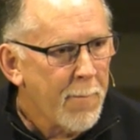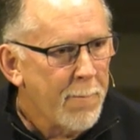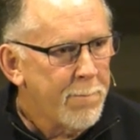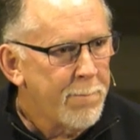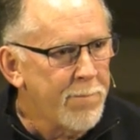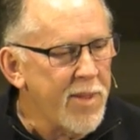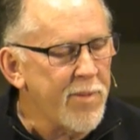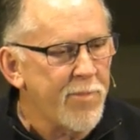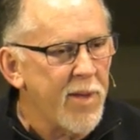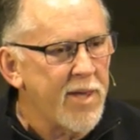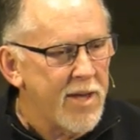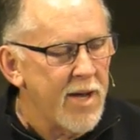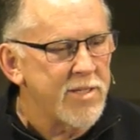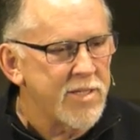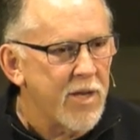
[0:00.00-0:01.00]

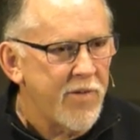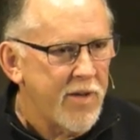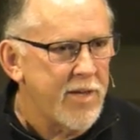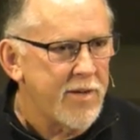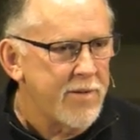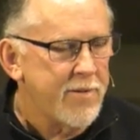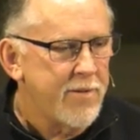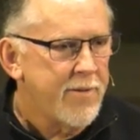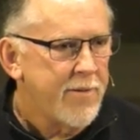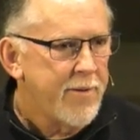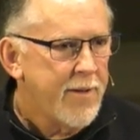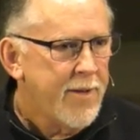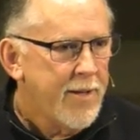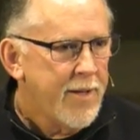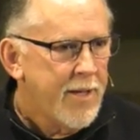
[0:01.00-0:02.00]
because of it,
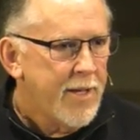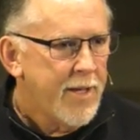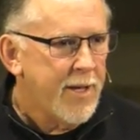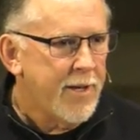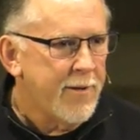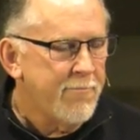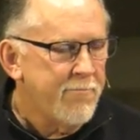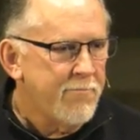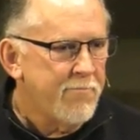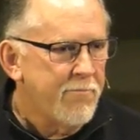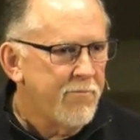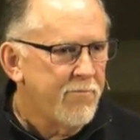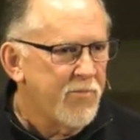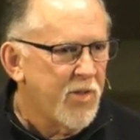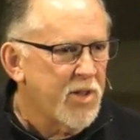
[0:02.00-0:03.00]

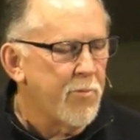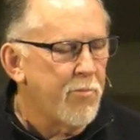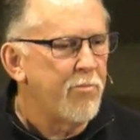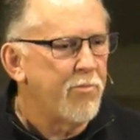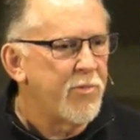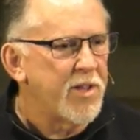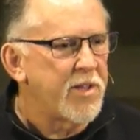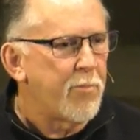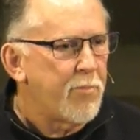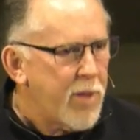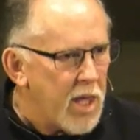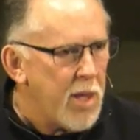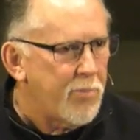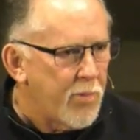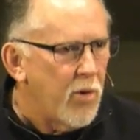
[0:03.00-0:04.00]
that the
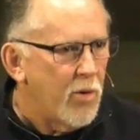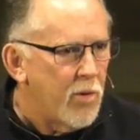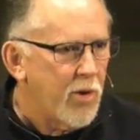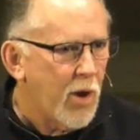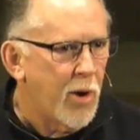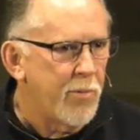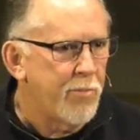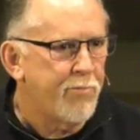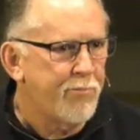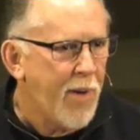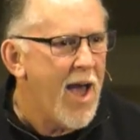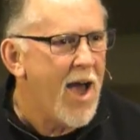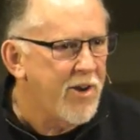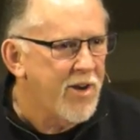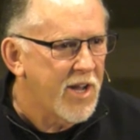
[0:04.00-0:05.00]
people are
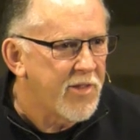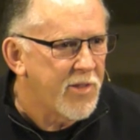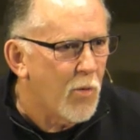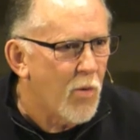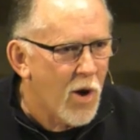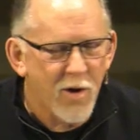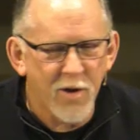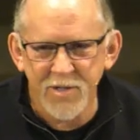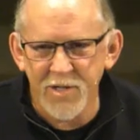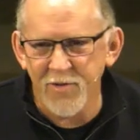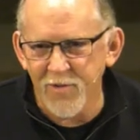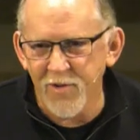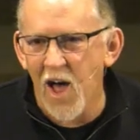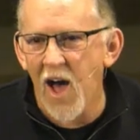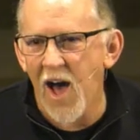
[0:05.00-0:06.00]
pounding on the walls of
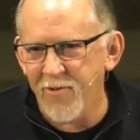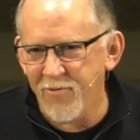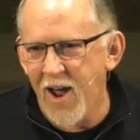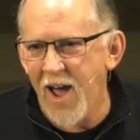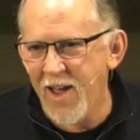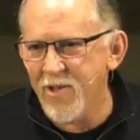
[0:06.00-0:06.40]
Lot, right?